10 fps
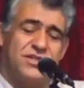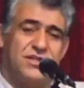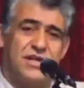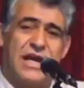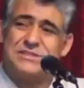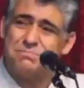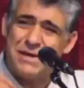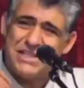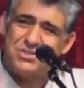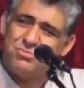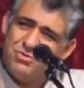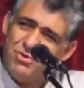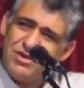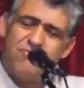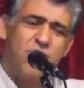As much we went
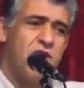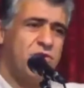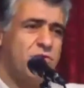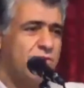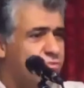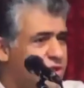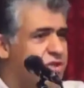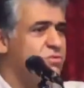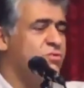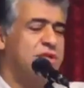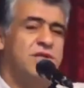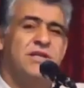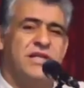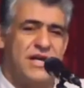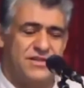far, we, we did
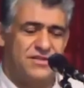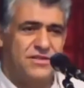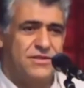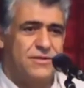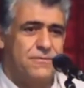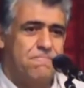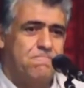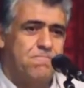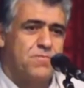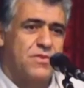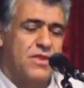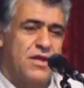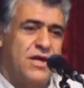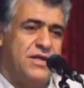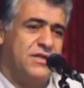that.
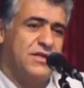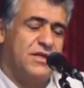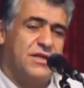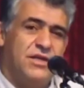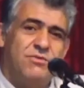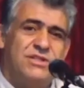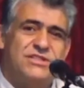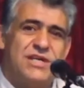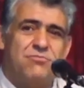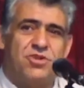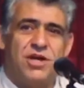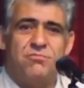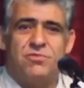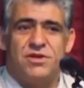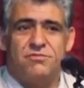And even sometimes
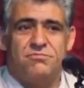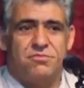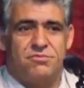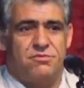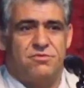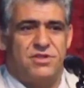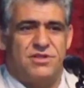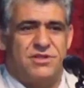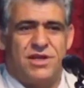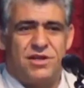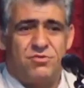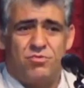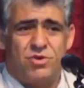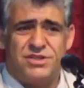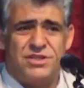the there
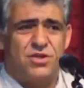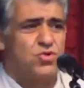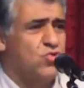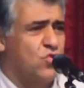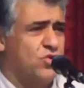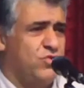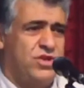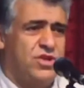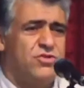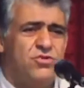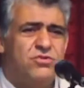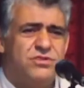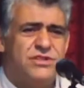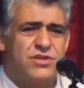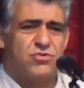wasn't a road. We not use the
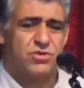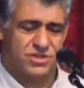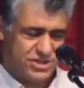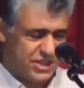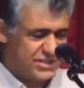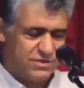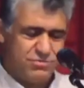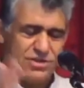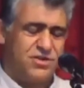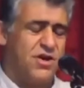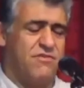road, just we drive.